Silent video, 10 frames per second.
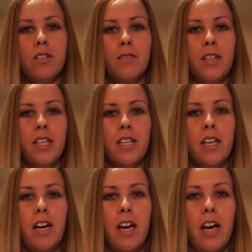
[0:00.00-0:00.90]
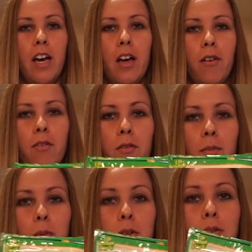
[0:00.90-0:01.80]
serving
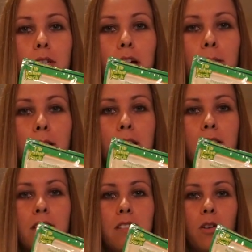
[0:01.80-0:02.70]
of Blue Diamond